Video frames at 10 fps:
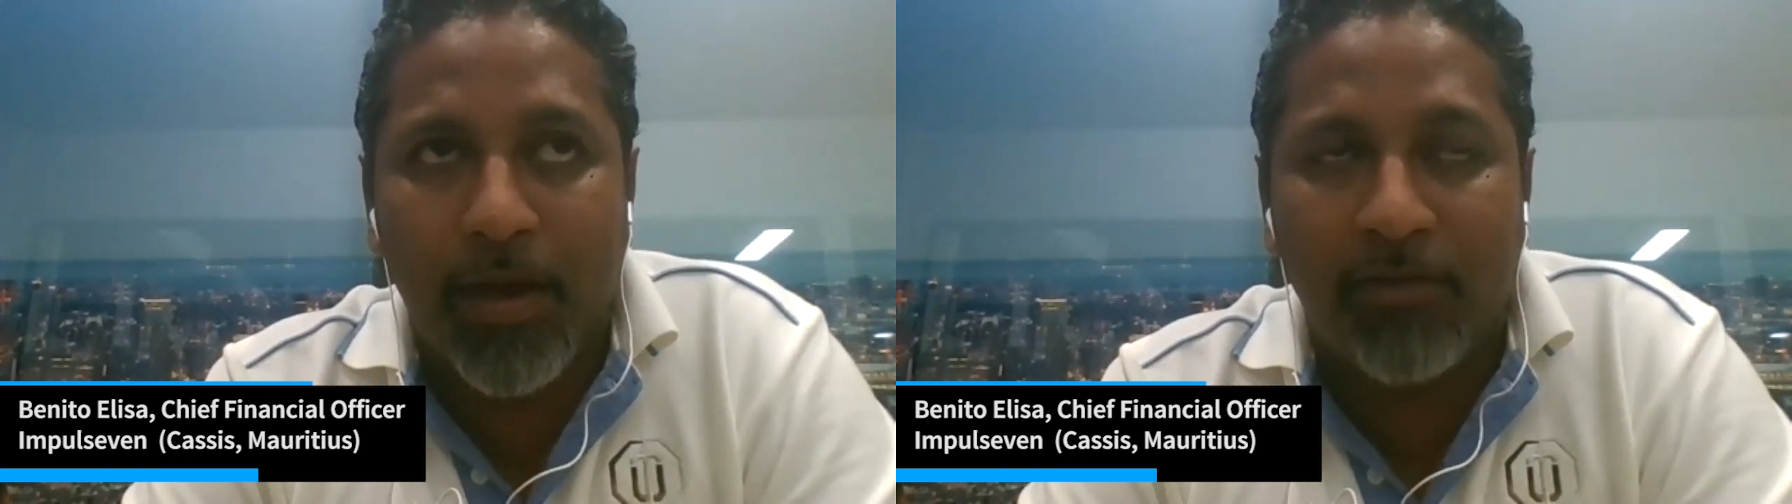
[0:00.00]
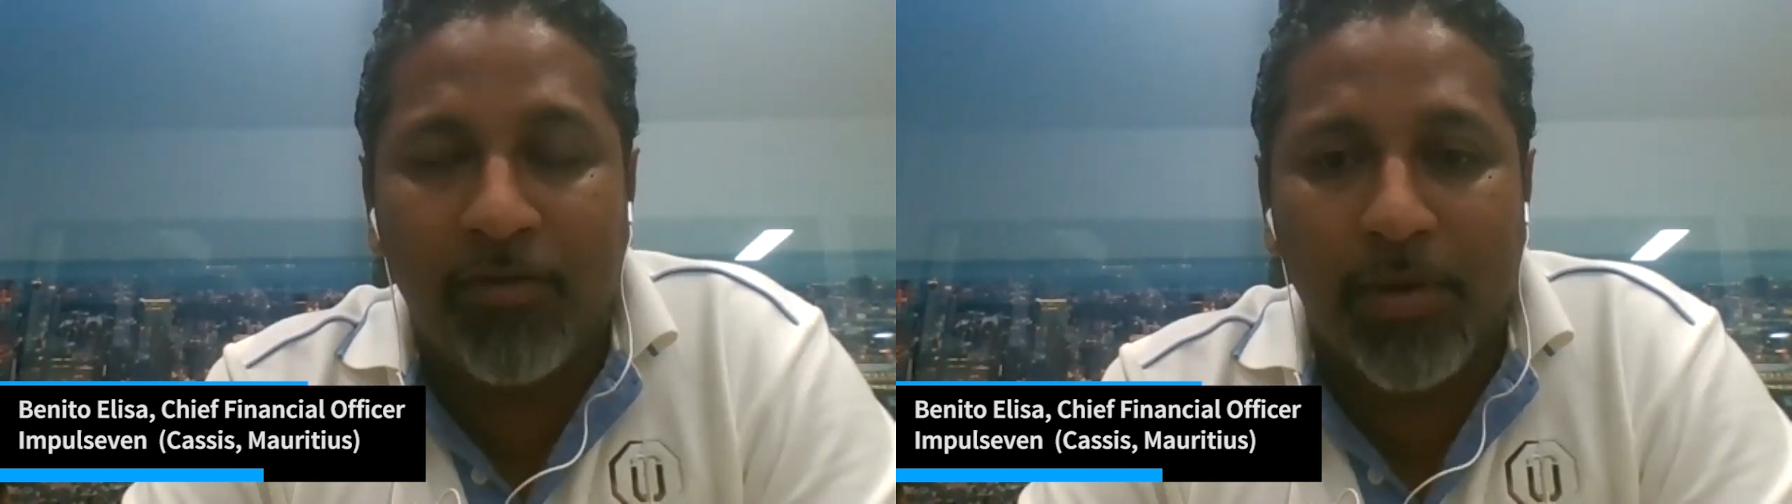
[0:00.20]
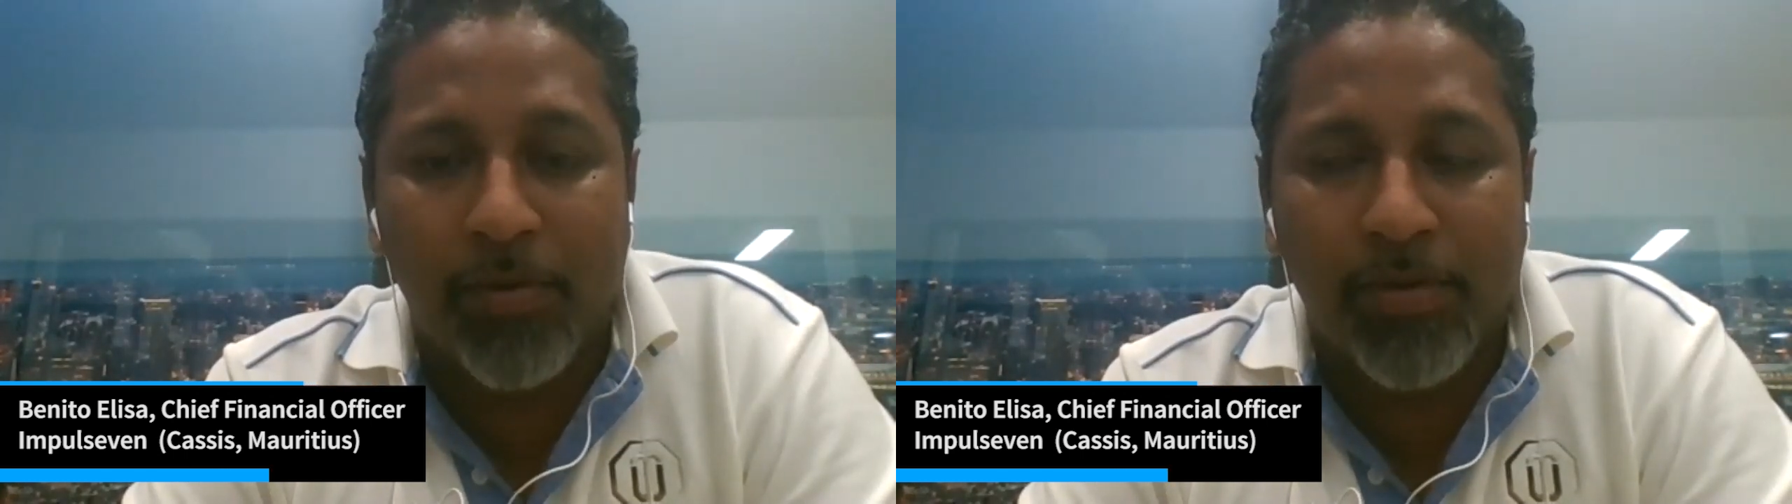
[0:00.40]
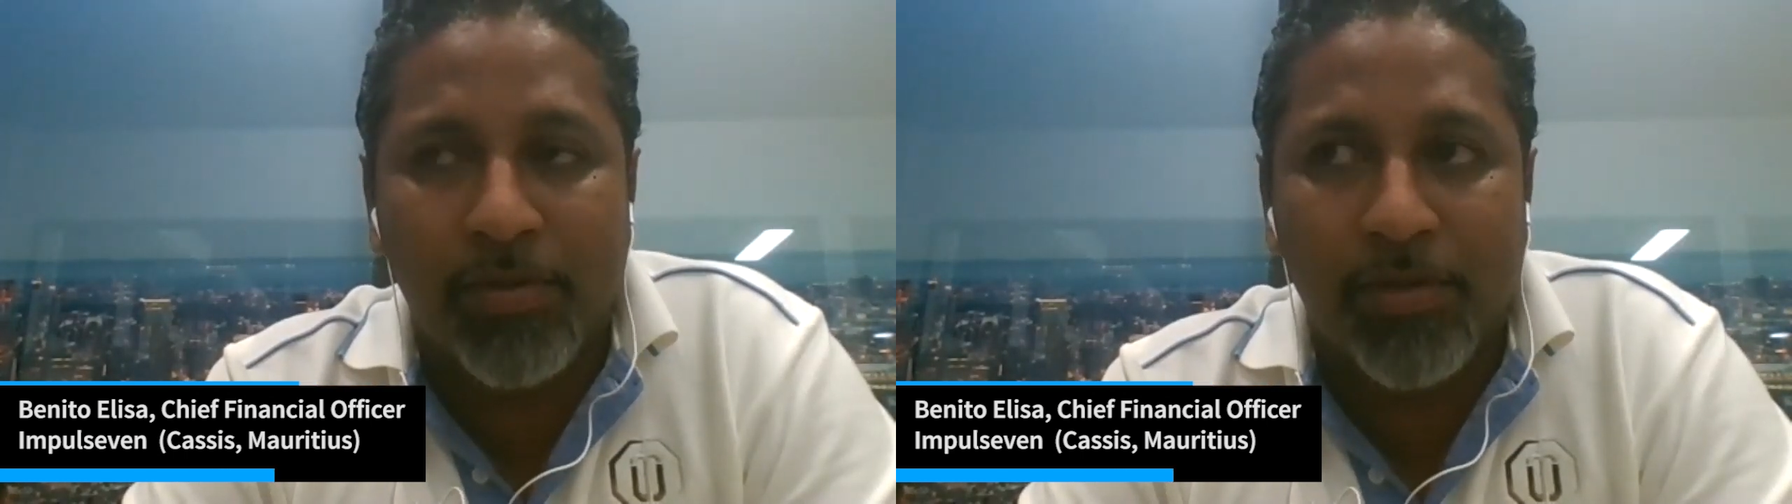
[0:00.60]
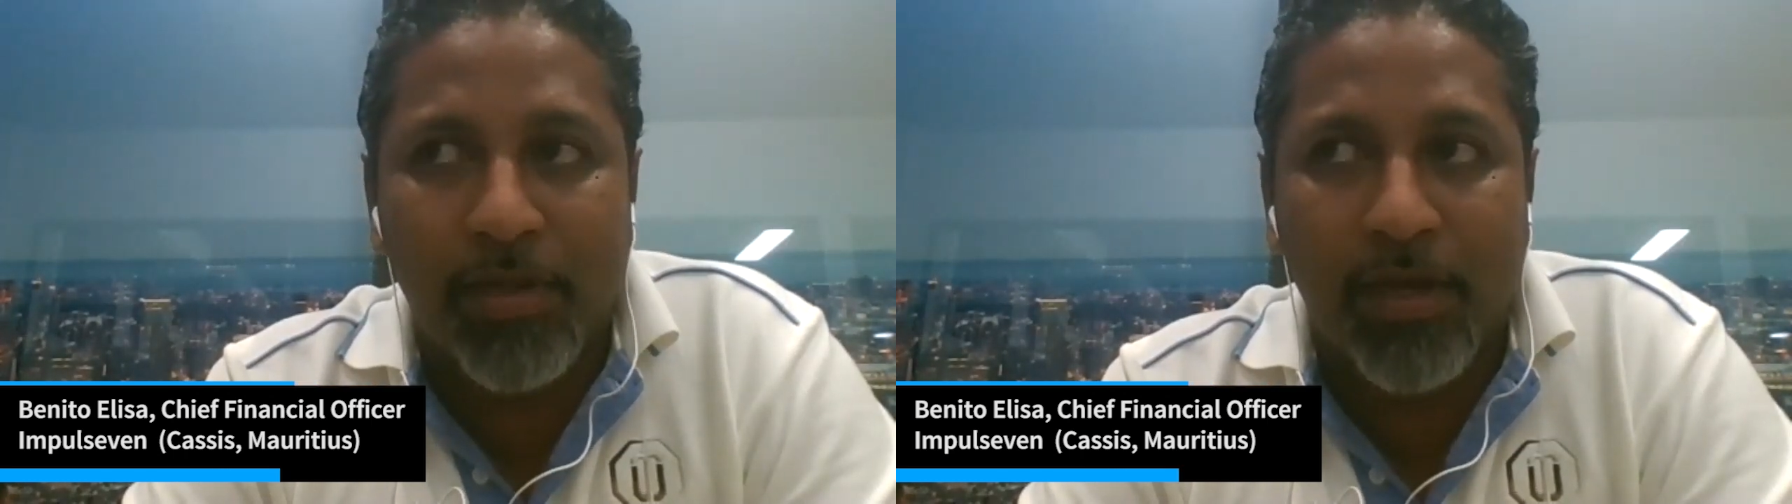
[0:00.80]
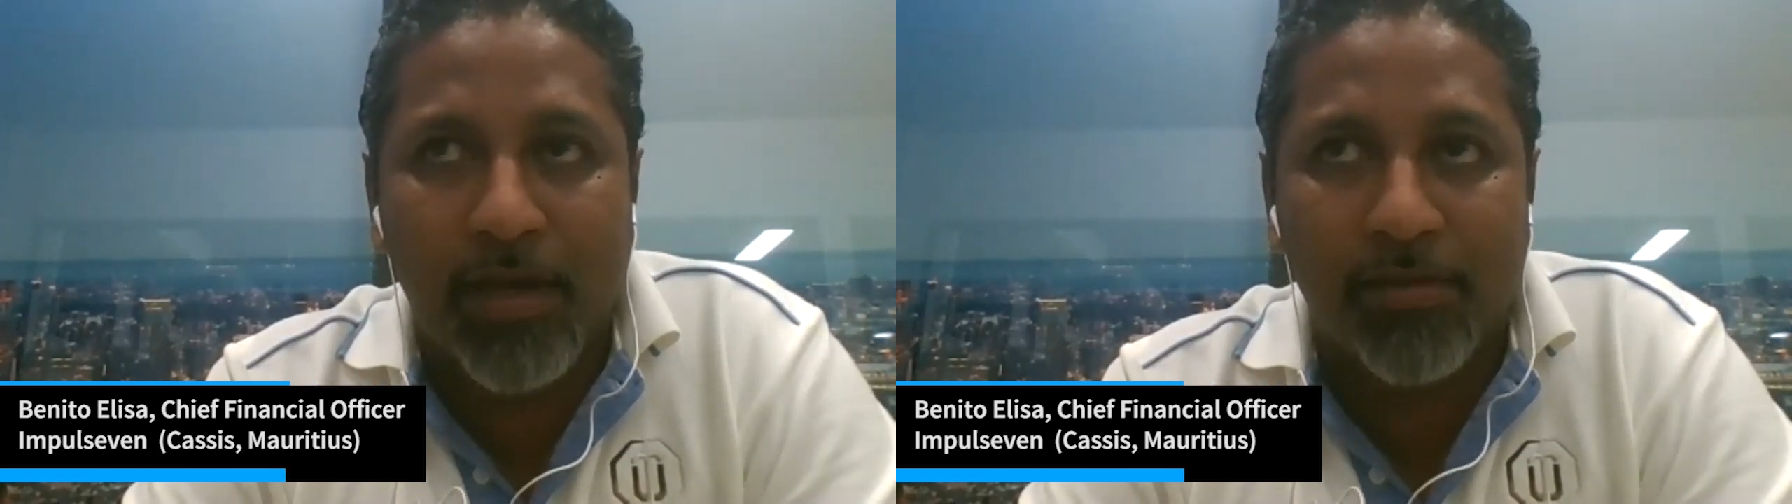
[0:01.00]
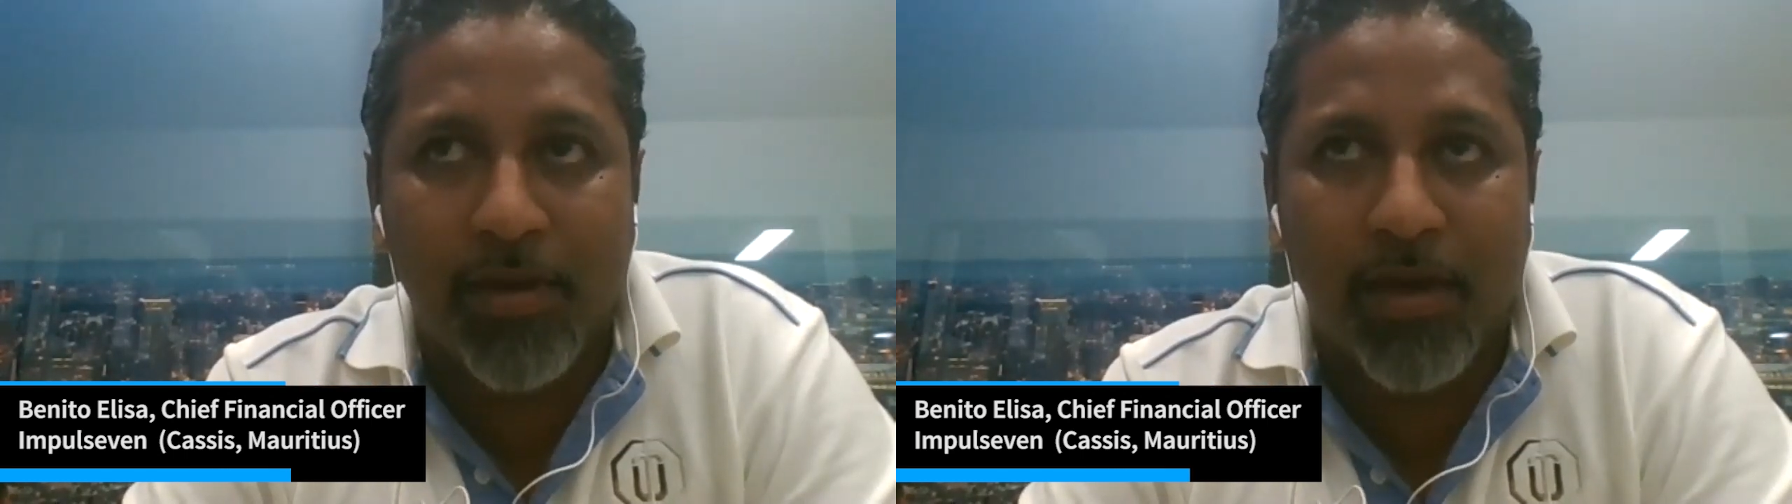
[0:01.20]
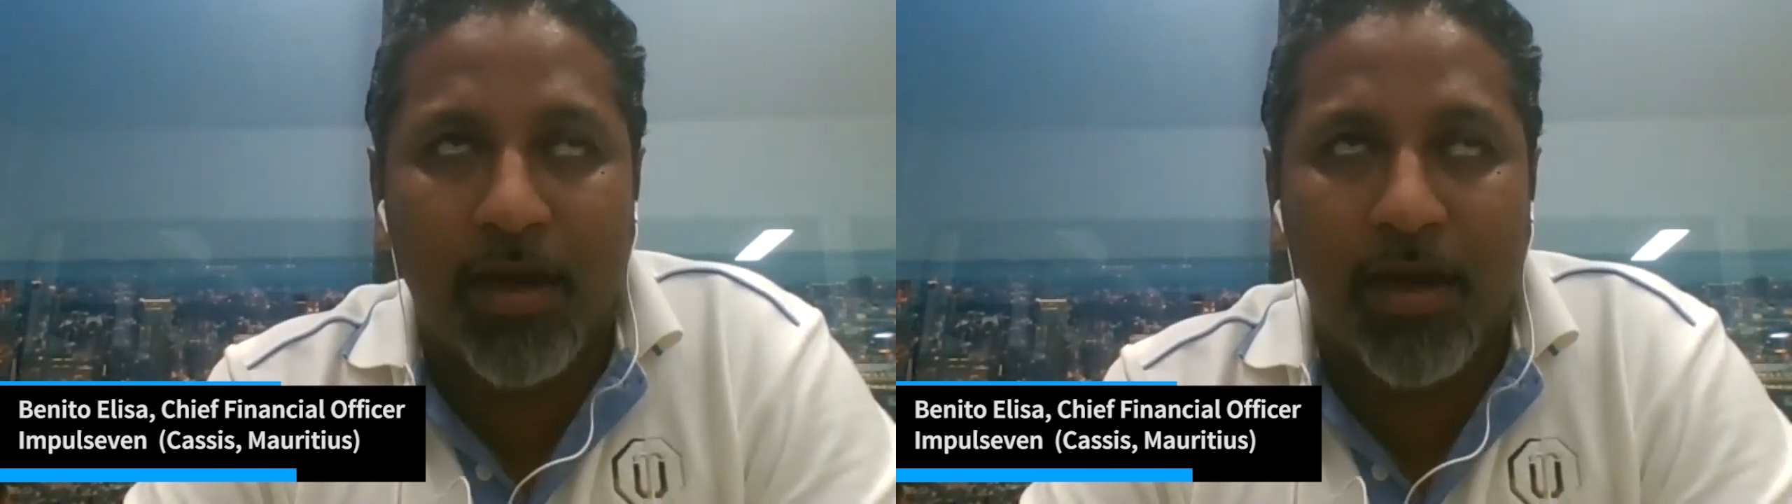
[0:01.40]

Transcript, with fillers: everyone who is uh, the,